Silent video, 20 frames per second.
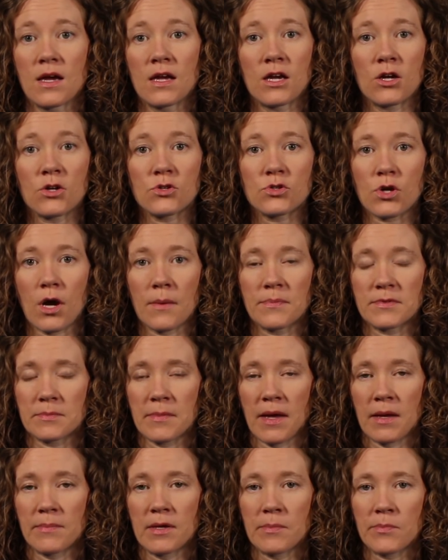Ear drops
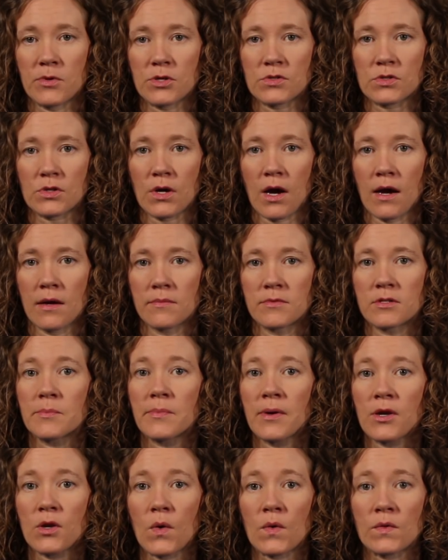may be prescribed,
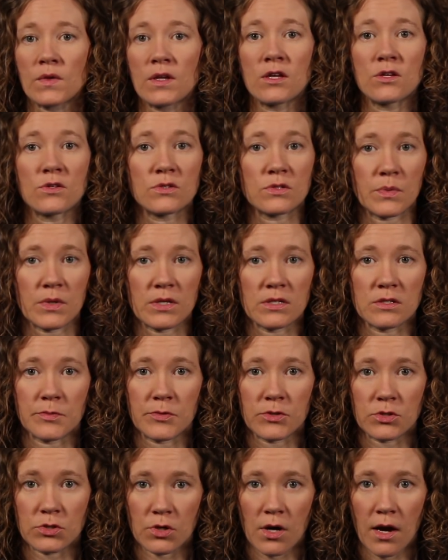but only use what is
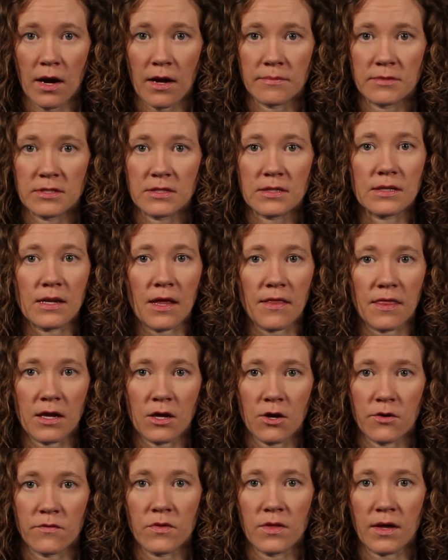prescribed,
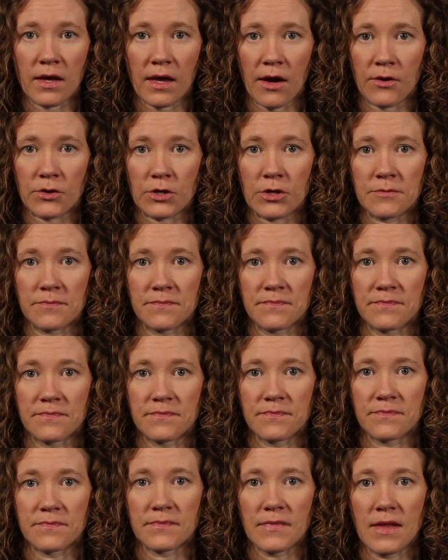nothing over the counter.
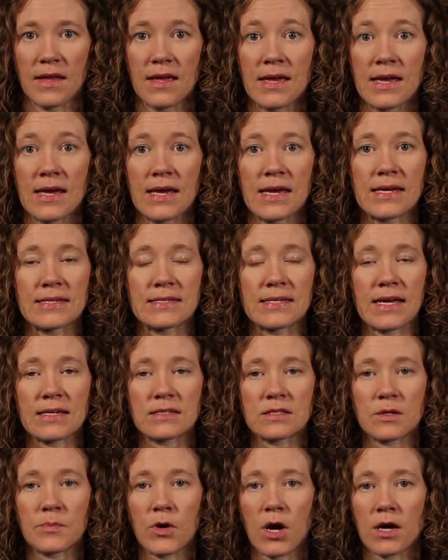It
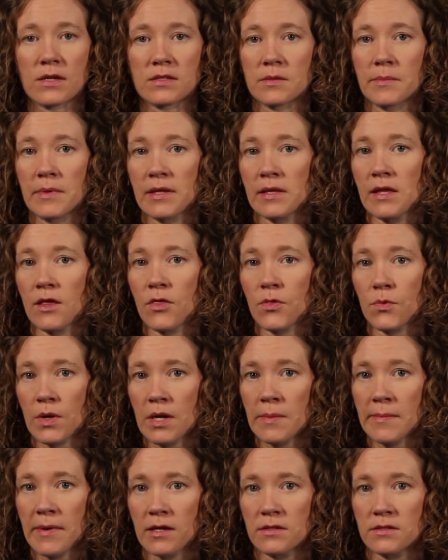takes approximately
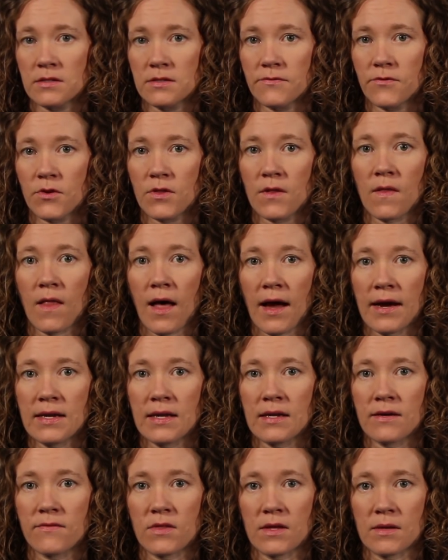three months for the
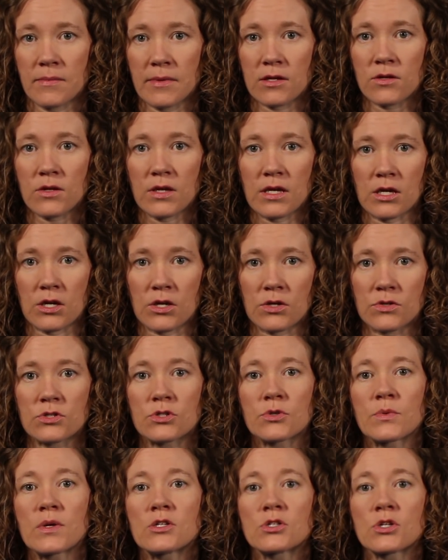lining of the middle ear
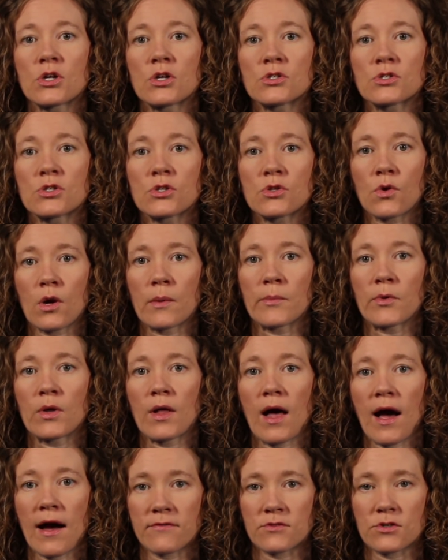to return to
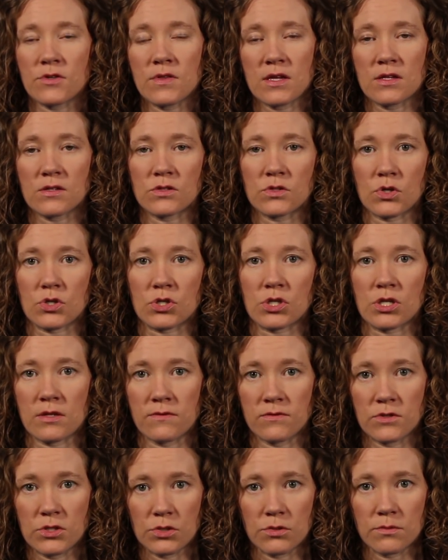normal after the insertion
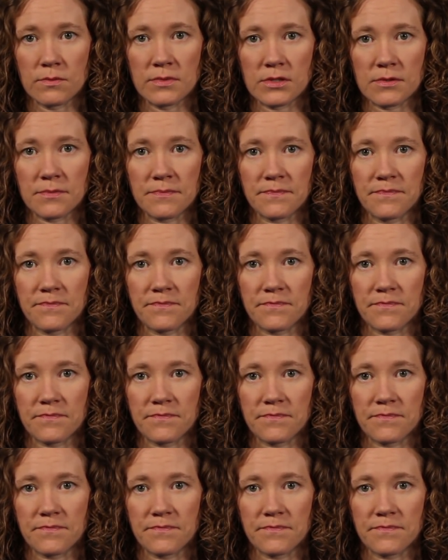of tubes.